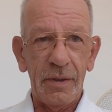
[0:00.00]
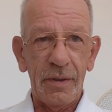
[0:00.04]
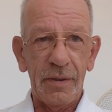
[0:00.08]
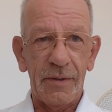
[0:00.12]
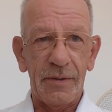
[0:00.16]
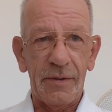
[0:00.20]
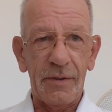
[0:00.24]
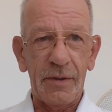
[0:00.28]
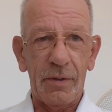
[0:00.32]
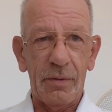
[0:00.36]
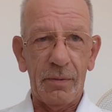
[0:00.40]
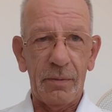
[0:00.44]

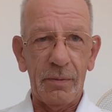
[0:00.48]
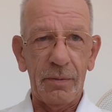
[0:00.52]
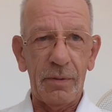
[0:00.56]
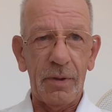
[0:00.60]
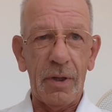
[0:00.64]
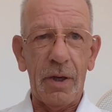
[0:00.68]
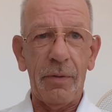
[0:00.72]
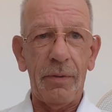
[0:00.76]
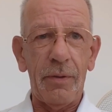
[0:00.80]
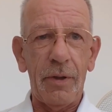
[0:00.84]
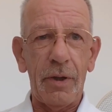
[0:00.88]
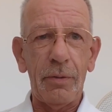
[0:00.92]
So
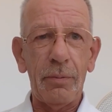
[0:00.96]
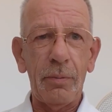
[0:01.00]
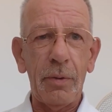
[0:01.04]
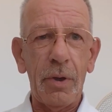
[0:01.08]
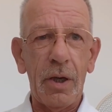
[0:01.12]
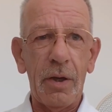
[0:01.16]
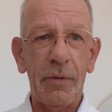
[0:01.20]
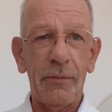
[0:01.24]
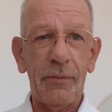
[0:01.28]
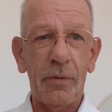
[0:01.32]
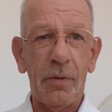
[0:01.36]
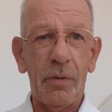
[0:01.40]
now that we
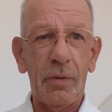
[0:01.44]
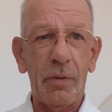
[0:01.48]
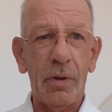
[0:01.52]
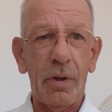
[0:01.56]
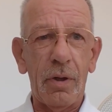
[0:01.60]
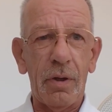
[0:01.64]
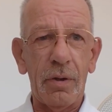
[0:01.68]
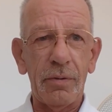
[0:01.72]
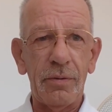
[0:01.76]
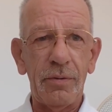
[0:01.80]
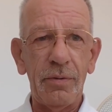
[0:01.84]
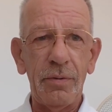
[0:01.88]
have all
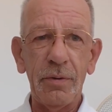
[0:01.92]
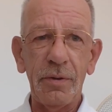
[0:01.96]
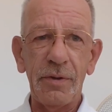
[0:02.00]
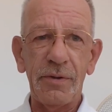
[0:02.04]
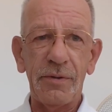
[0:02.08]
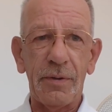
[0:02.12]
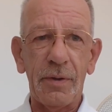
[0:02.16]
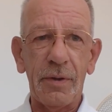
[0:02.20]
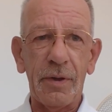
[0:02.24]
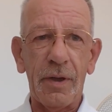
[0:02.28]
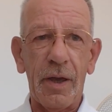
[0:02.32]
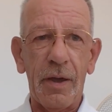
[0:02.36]
our tools
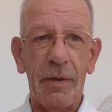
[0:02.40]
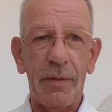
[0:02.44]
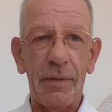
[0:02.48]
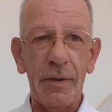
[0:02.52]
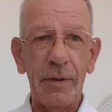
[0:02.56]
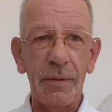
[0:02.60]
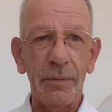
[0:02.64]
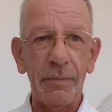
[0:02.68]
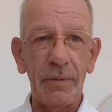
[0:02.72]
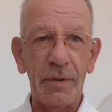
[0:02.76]
together,